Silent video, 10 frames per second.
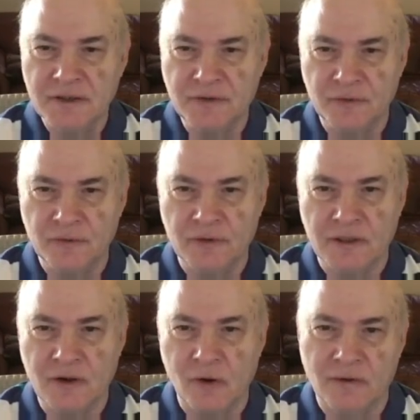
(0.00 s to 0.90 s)
Google
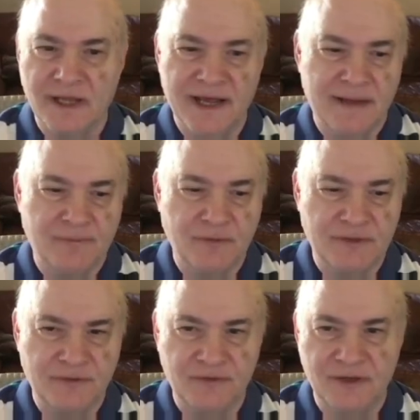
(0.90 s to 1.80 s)
Colab,
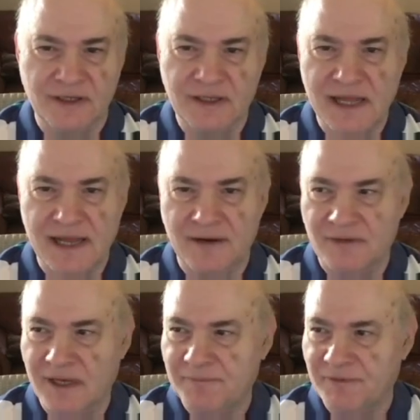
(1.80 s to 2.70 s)
which is in the
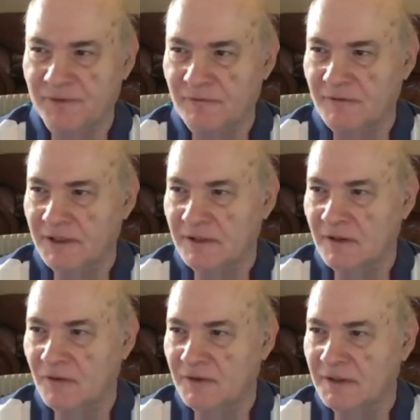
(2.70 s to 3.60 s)
cloud. I prefer running
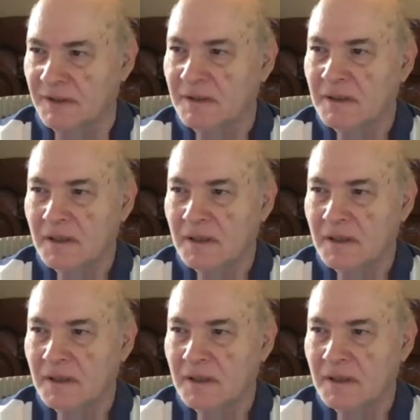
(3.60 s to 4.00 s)
locally.